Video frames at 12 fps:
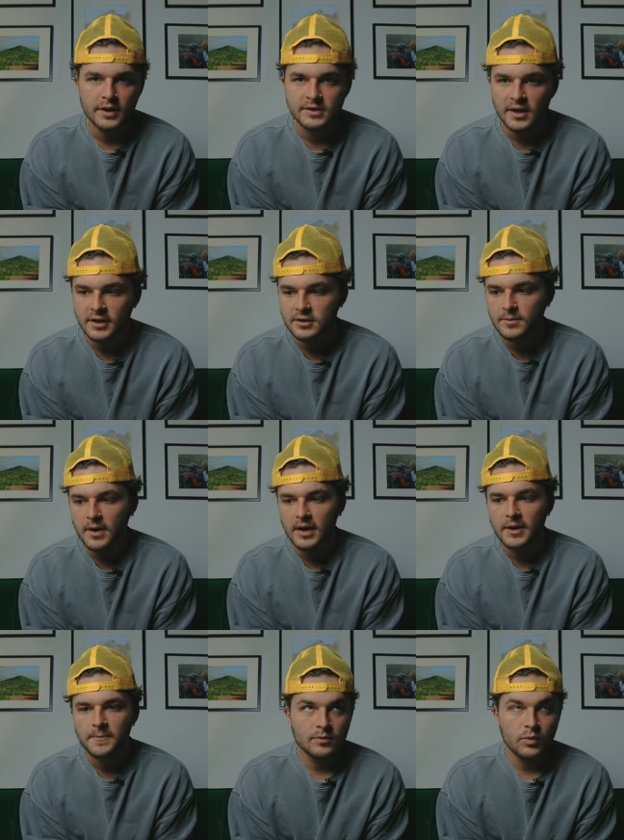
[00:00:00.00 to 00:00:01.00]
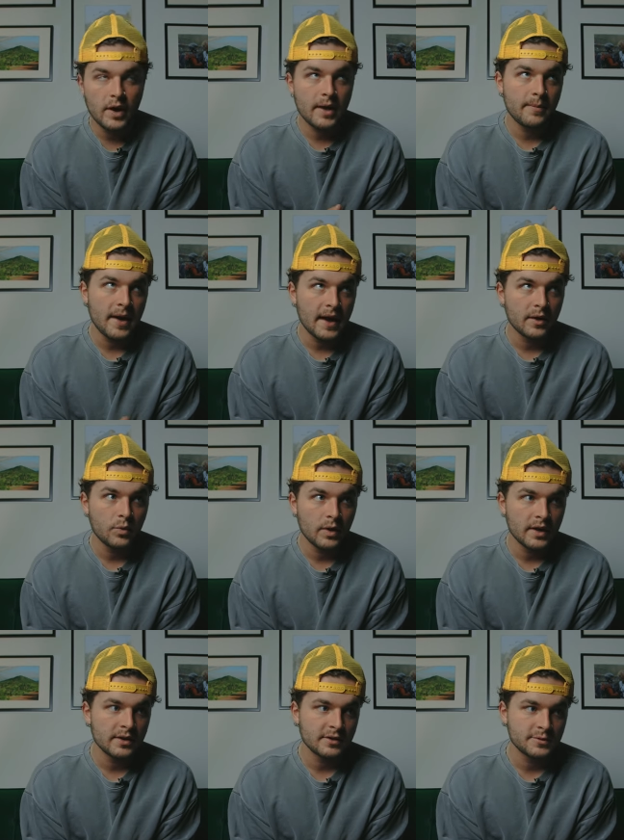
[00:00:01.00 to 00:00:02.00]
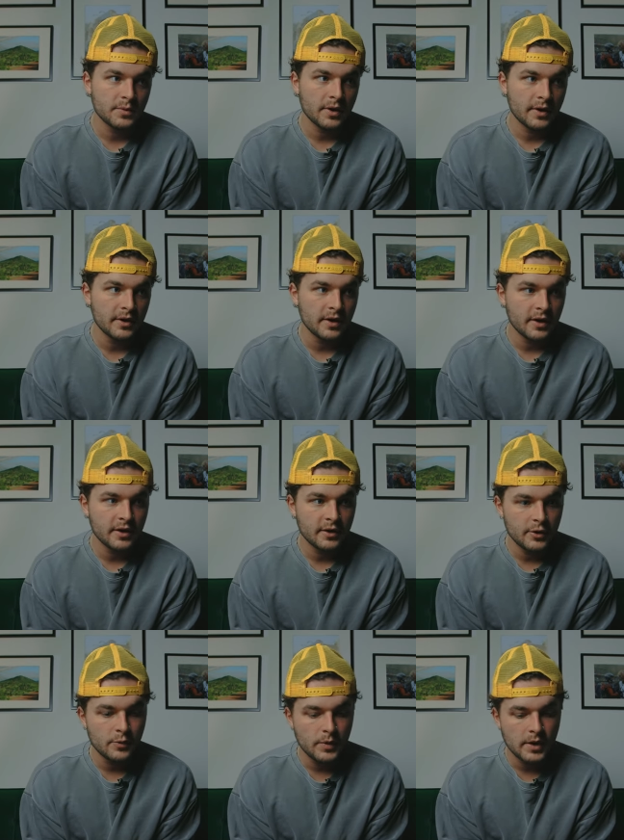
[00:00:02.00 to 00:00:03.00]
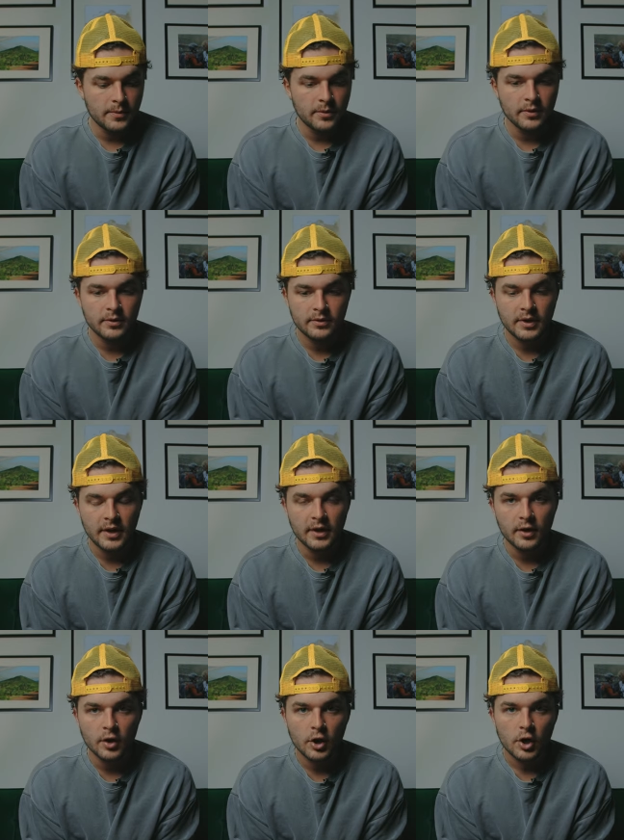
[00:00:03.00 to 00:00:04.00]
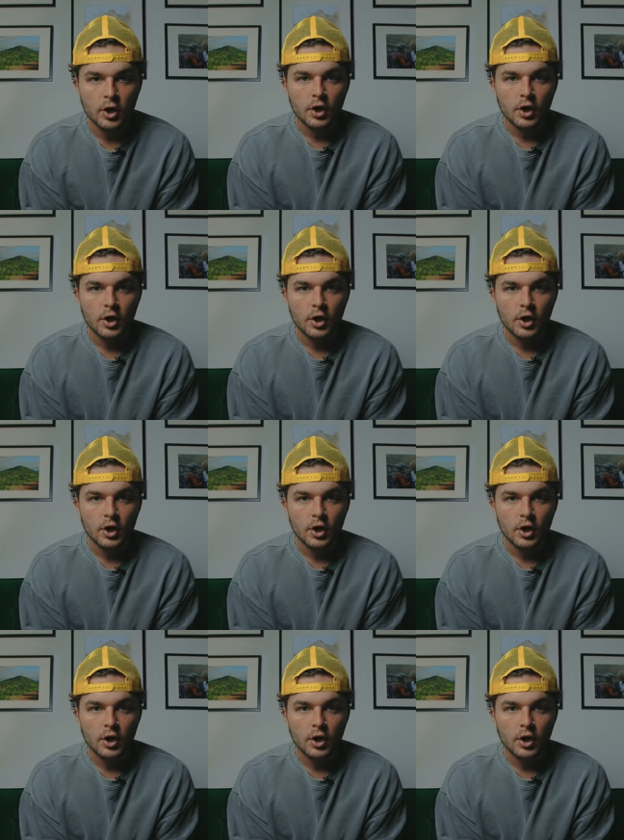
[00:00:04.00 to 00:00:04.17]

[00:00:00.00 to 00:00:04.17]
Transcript: I talked about it way back when. There's probably a lot of new people here.